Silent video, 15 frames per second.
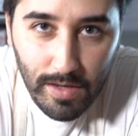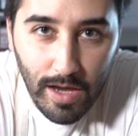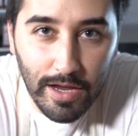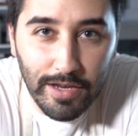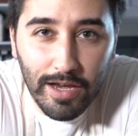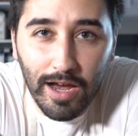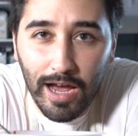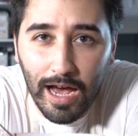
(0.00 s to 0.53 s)

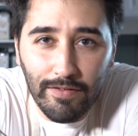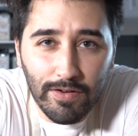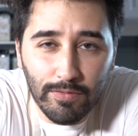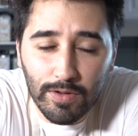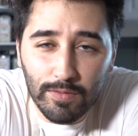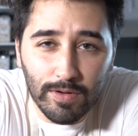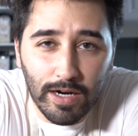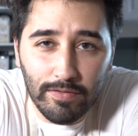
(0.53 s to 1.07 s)
And yeah, have
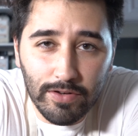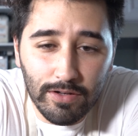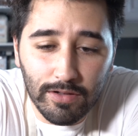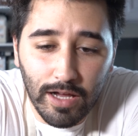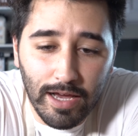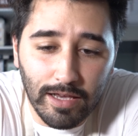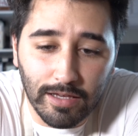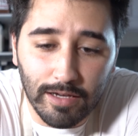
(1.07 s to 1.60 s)
it with whatever you
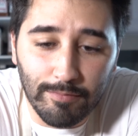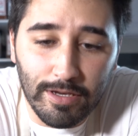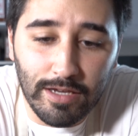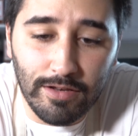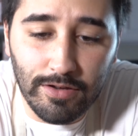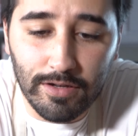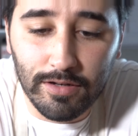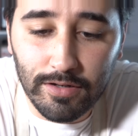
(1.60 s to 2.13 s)
like. I
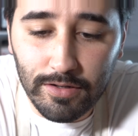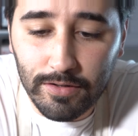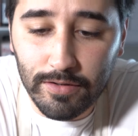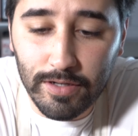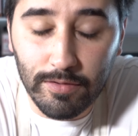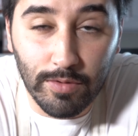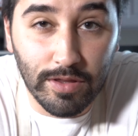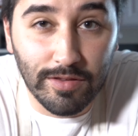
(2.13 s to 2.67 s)
mean, you can
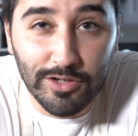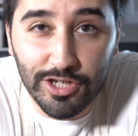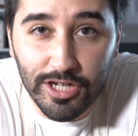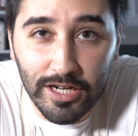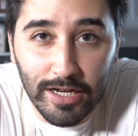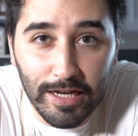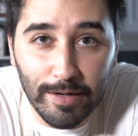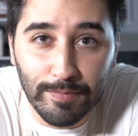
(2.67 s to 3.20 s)
do it with
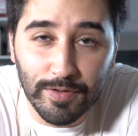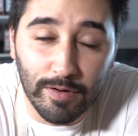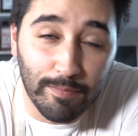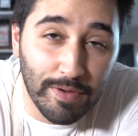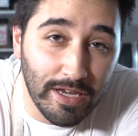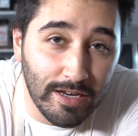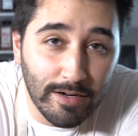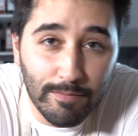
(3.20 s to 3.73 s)
chips or
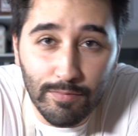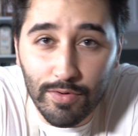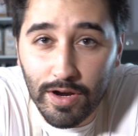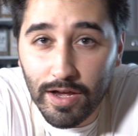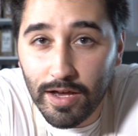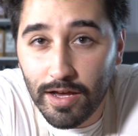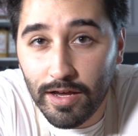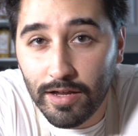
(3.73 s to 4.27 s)
pita
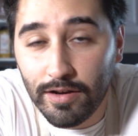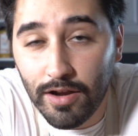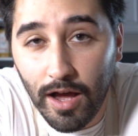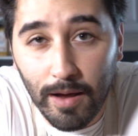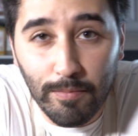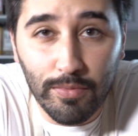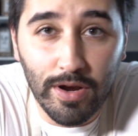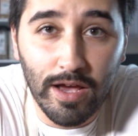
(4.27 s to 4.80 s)
bread,
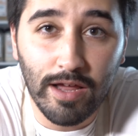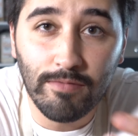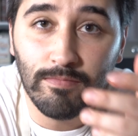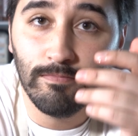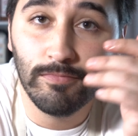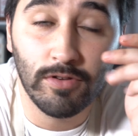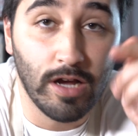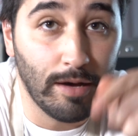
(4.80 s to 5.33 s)
naan bread.
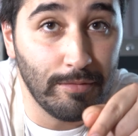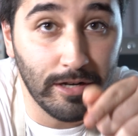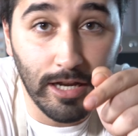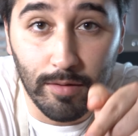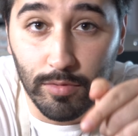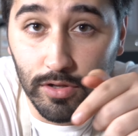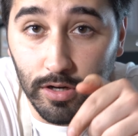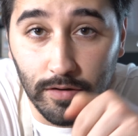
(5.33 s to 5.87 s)
Comment
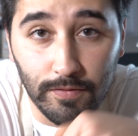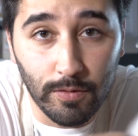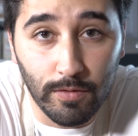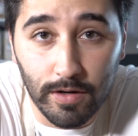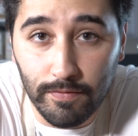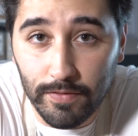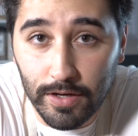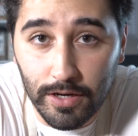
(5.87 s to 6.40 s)
down below if you
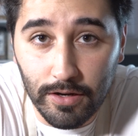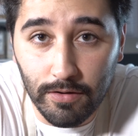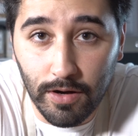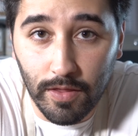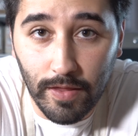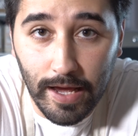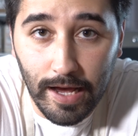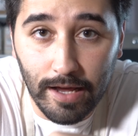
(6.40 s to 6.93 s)
want a video
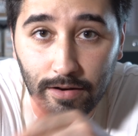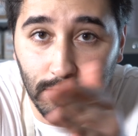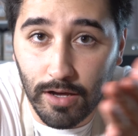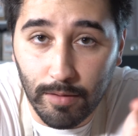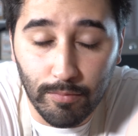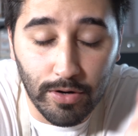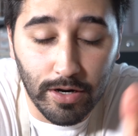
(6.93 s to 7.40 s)
on that, naan